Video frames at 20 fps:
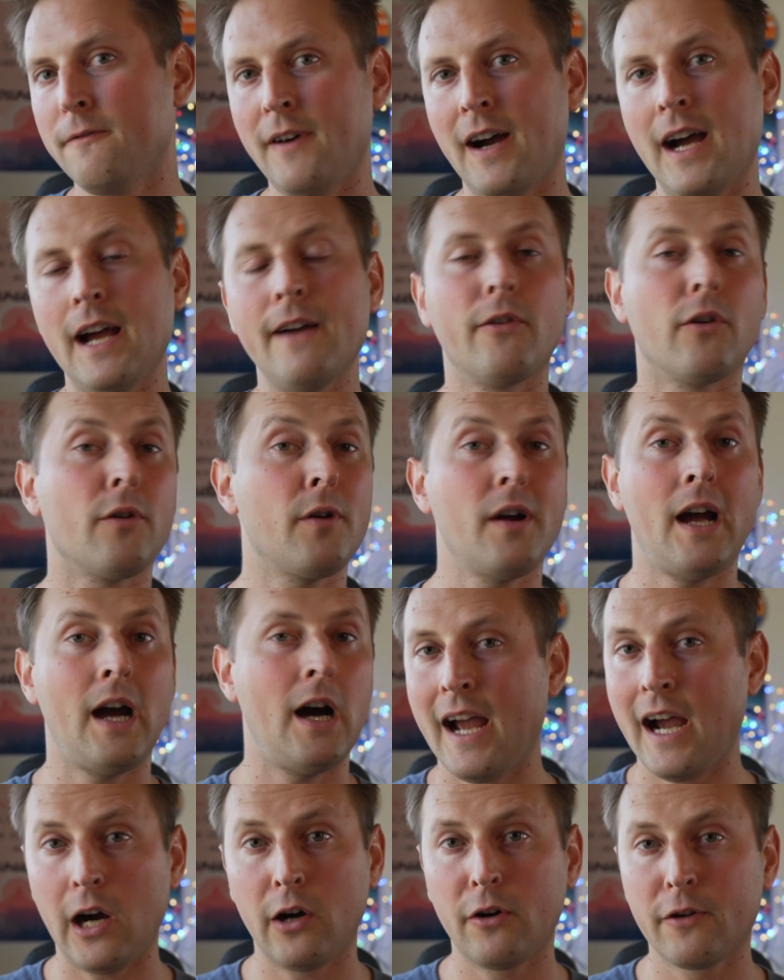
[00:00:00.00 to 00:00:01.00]
5, or
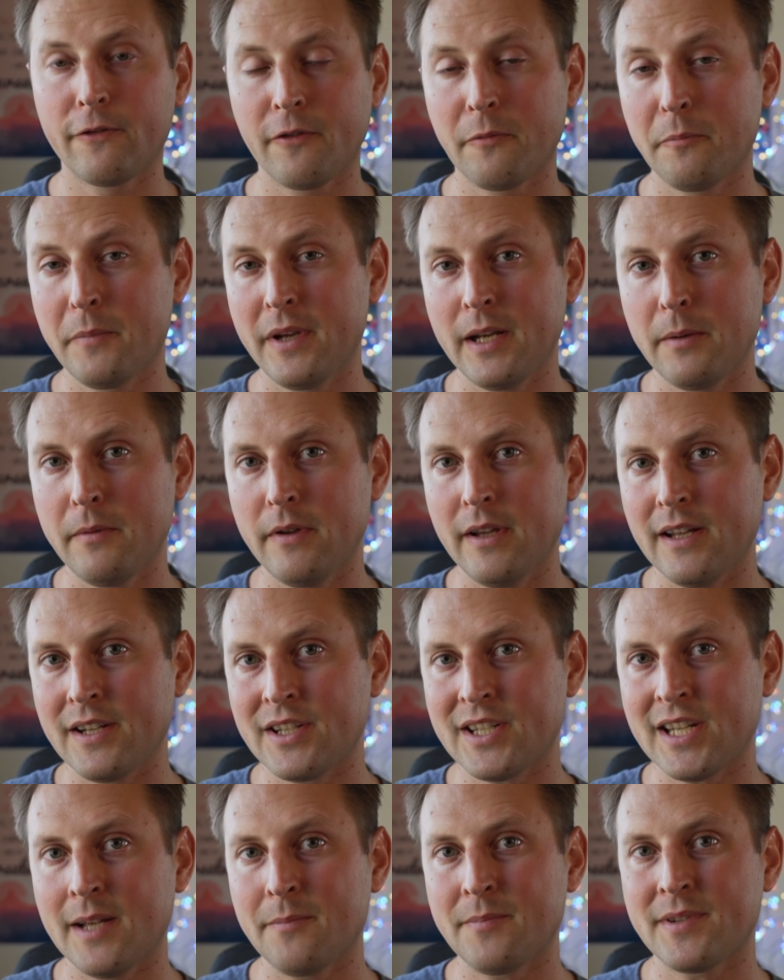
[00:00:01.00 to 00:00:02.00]
however many
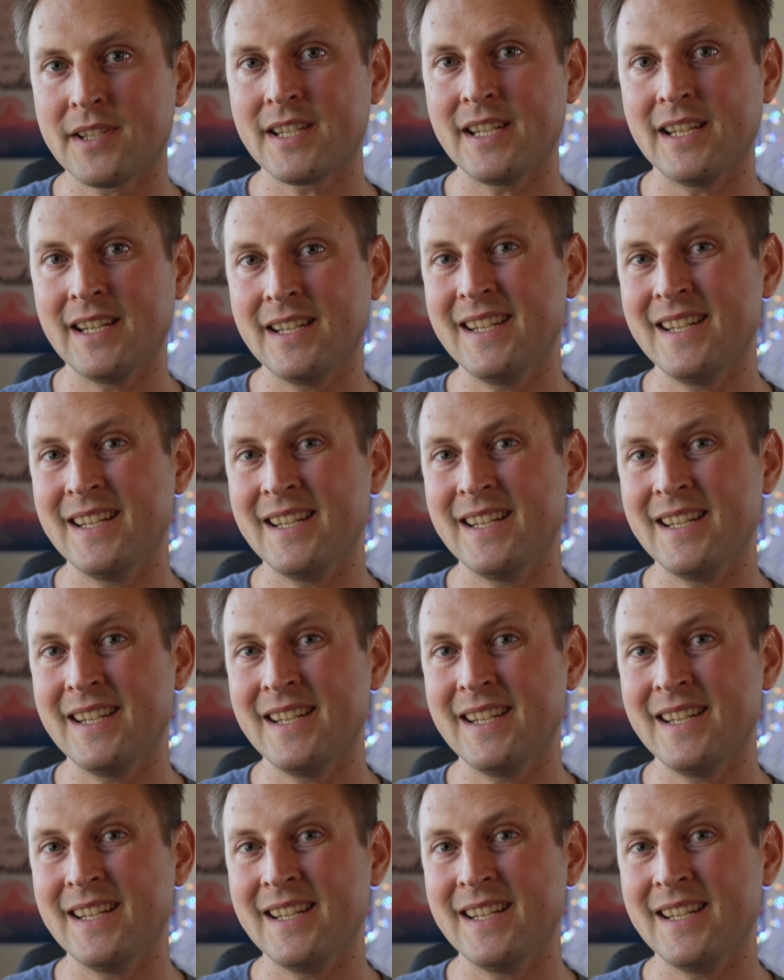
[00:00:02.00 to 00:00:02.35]
attempts